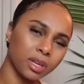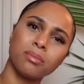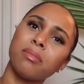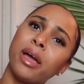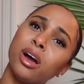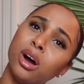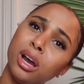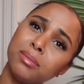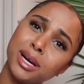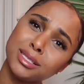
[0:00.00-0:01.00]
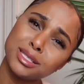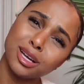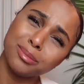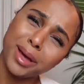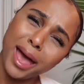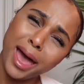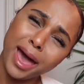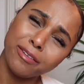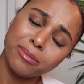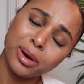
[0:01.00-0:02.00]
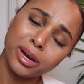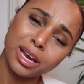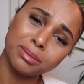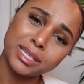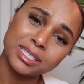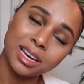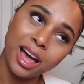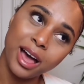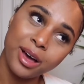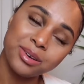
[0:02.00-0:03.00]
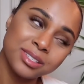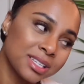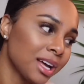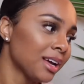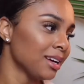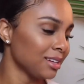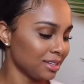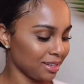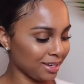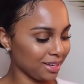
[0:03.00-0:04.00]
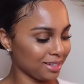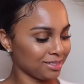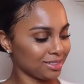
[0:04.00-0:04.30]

My arm hurts so bad love these clothes. Ah.